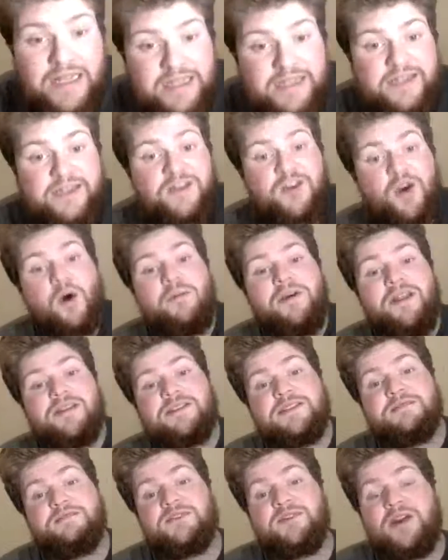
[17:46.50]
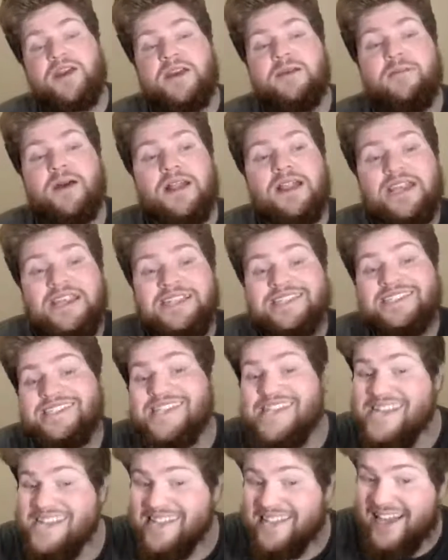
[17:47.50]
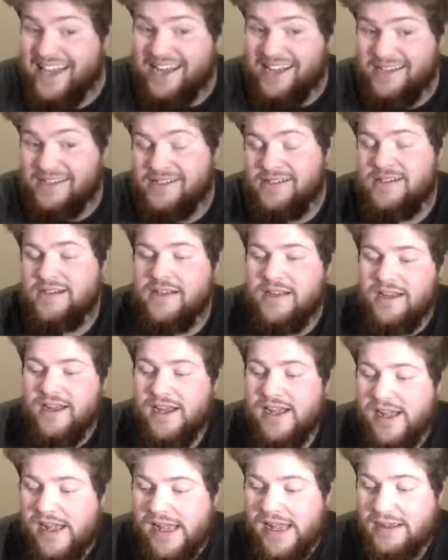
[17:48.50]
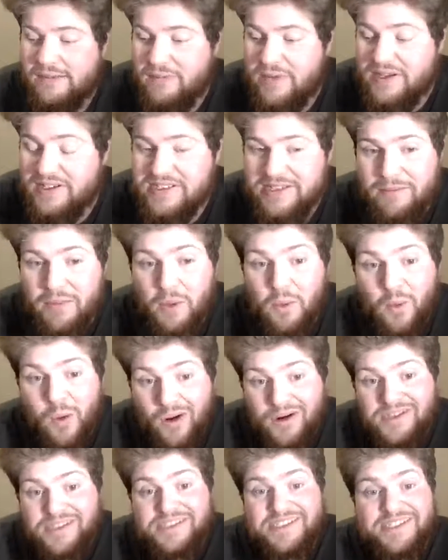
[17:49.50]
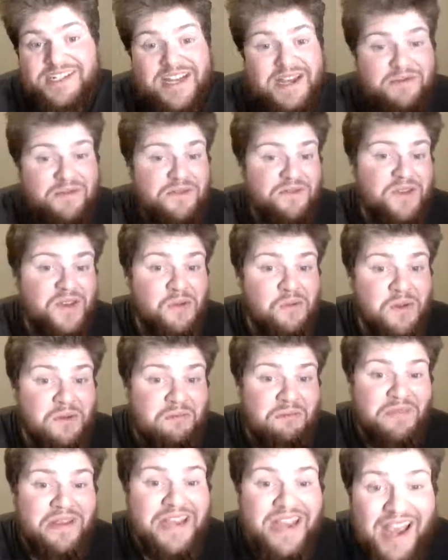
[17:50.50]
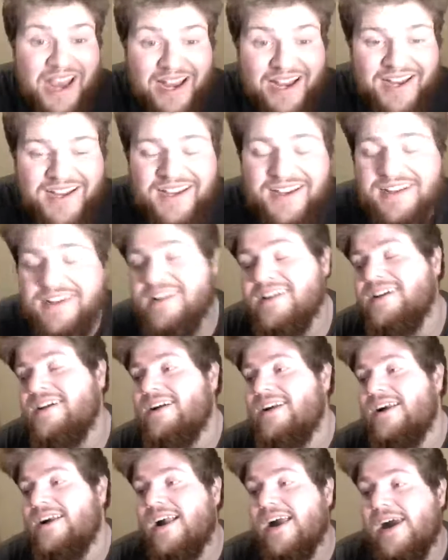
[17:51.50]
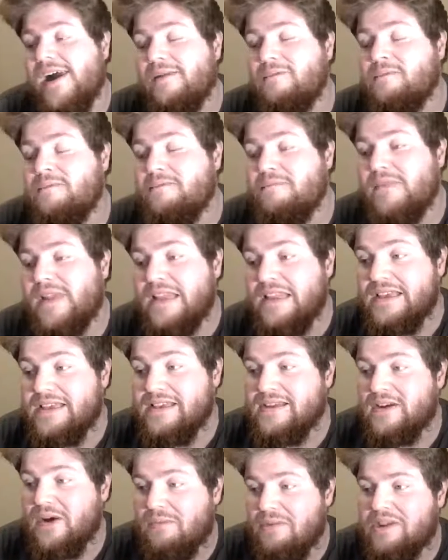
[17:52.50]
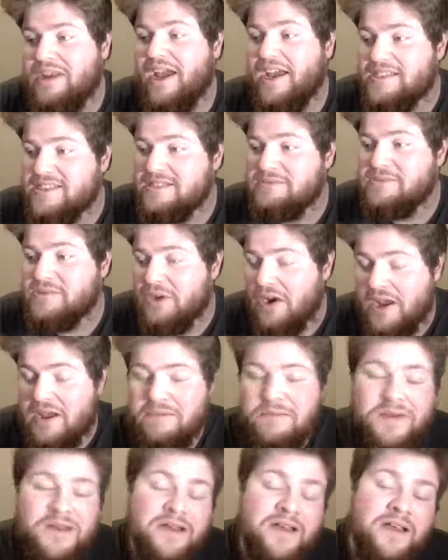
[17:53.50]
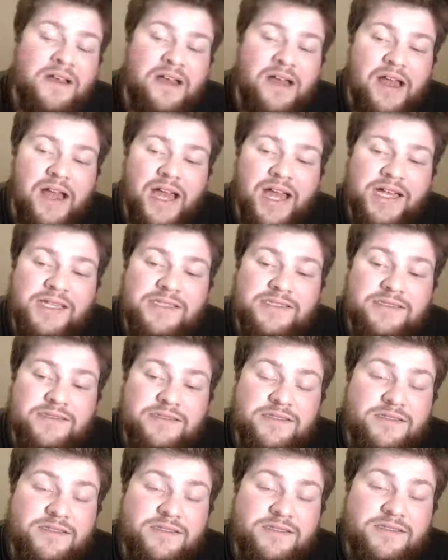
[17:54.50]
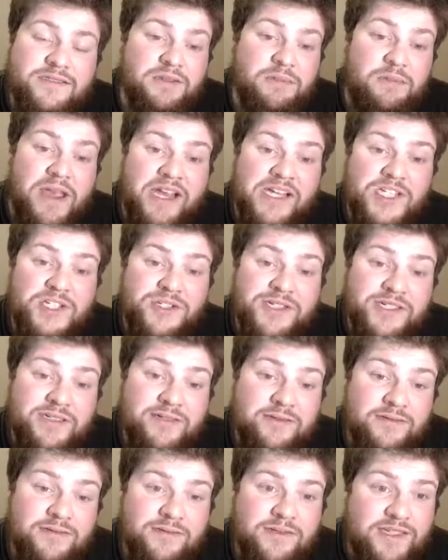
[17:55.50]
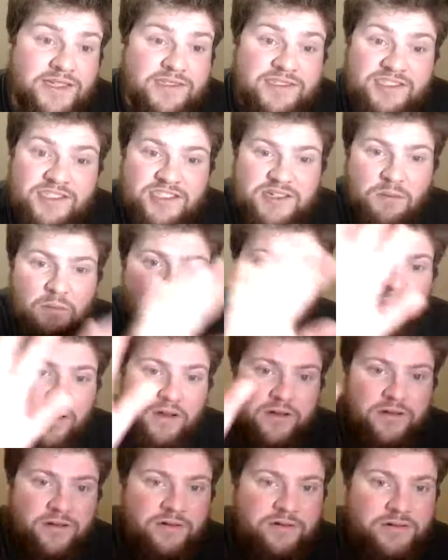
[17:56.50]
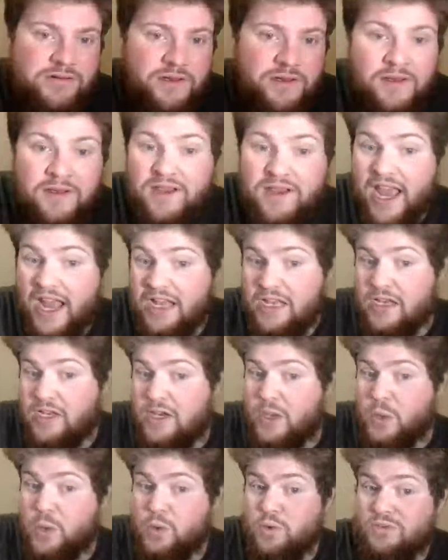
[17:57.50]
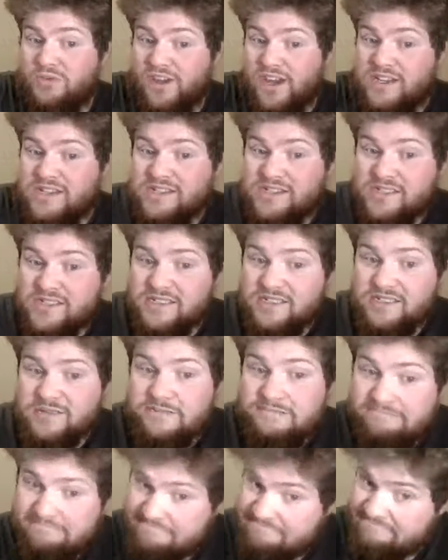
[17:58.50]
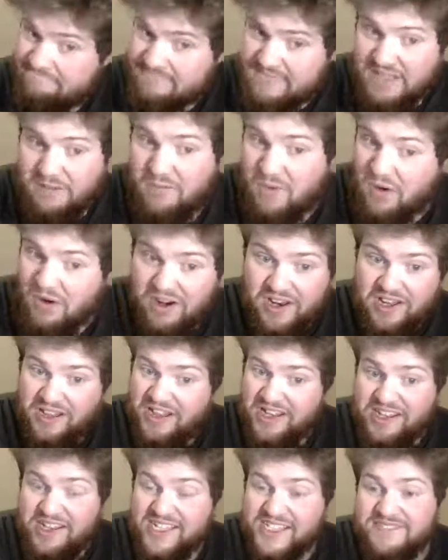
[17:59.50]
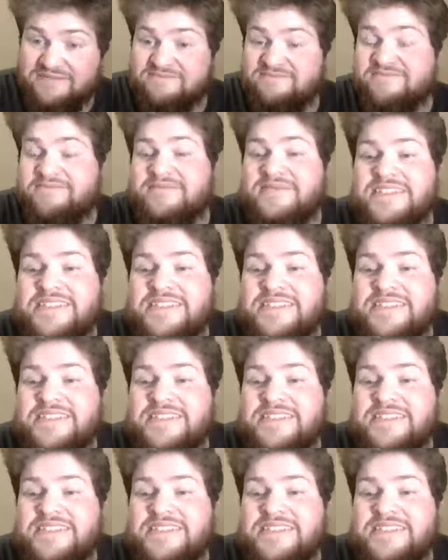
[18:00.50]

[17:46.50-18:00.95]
Like, comment, and subscribe. I like saying that because I'm the worst type of human being. Like, comment, and subscribe. And there's a Patreon that's somewhere. Can you find it? I'm not going to link it